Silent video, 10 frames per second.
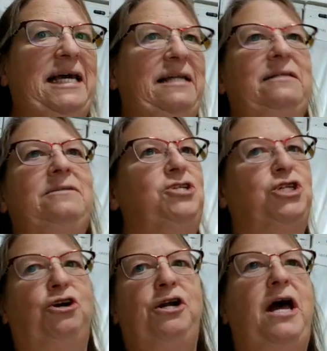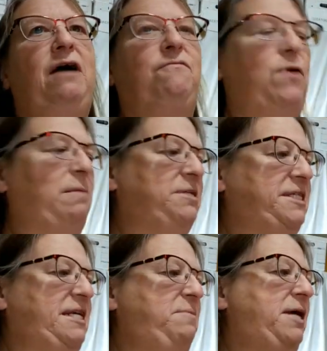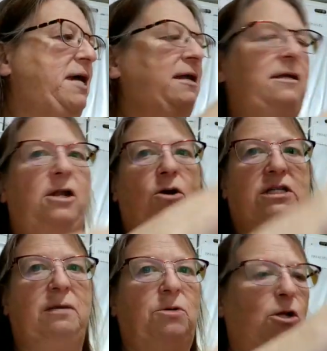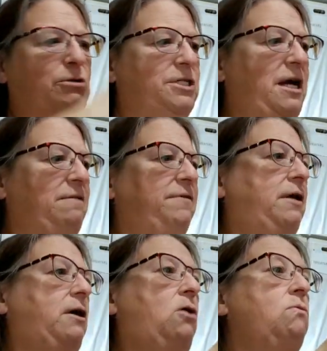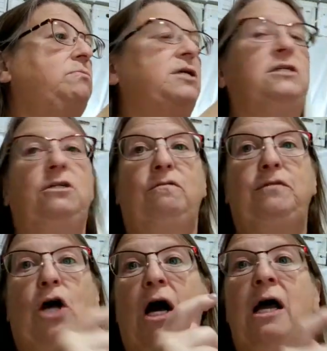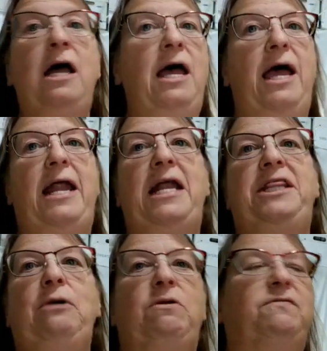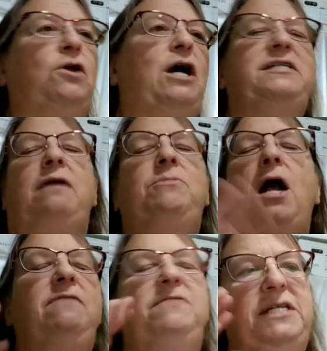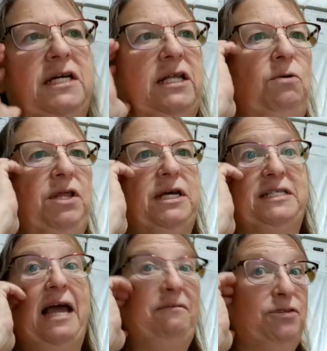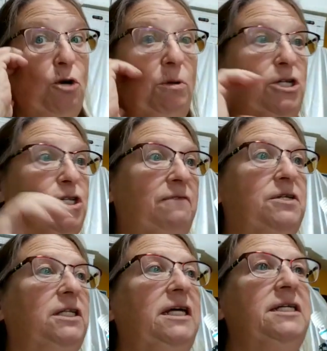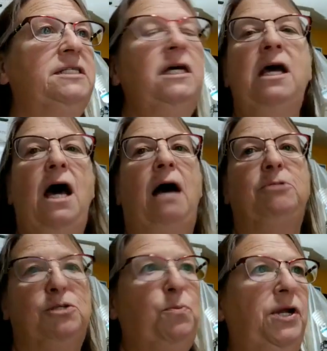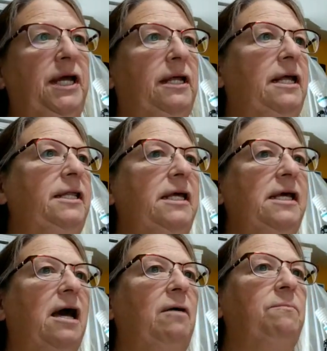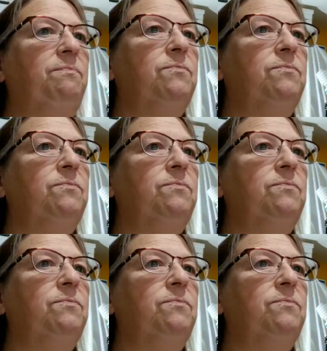it. Sure enough, when I'm steaming it, because I'm close enough, and there's a little flaw. And anything with flaws, I'm not even dealing with, because I have so much stuff to list. I'm just putting it in the